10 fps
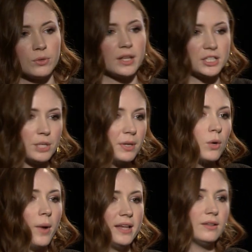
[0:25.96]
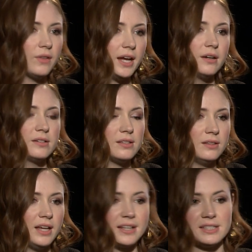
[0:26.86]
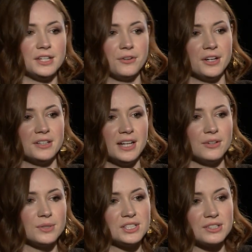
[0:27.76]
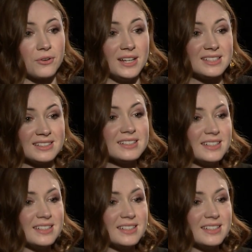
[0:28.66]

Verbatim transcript: We're like chipping away at the layers and the exterior now, which is great.